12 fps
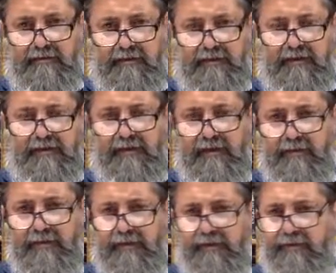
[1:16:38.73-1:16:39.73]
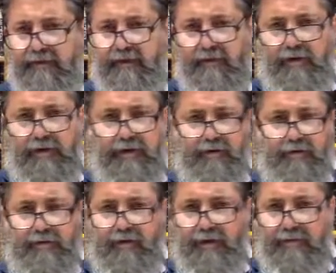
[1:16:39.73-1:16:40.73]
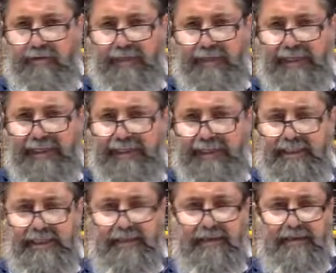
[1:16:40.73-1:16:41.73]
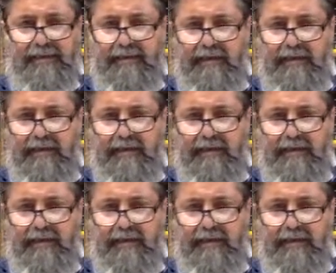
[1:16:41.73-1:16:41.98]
The neshama is floating, no problem. They could see